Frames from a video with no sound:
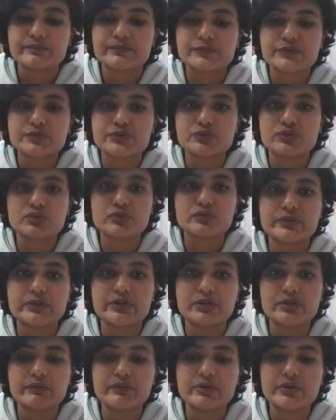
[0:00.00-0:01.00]
So
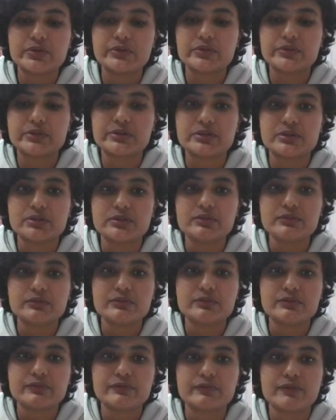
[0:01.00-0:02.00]
here, we're going to return
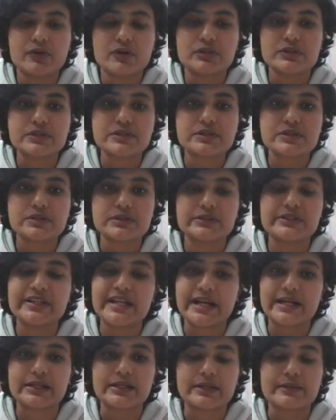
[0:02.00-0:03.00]
false
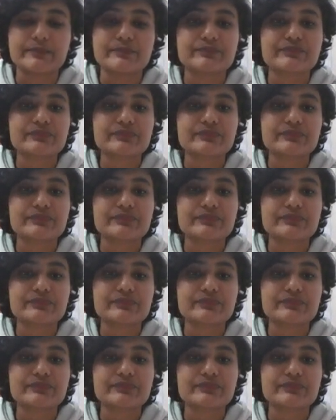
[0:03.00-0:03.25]
directly.